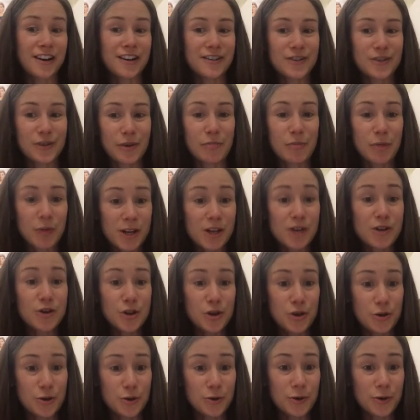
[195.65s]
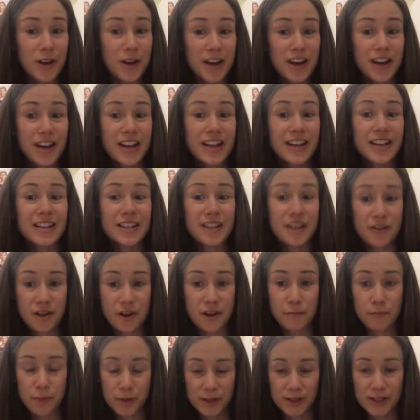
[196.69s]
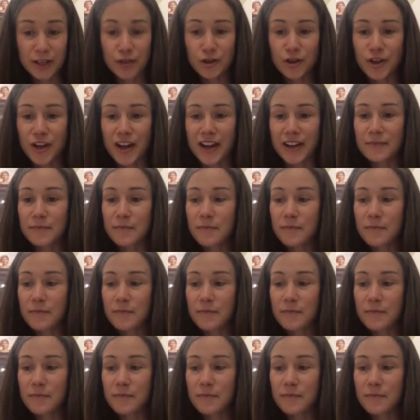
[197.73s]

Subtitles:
So I'm pretty new to the position.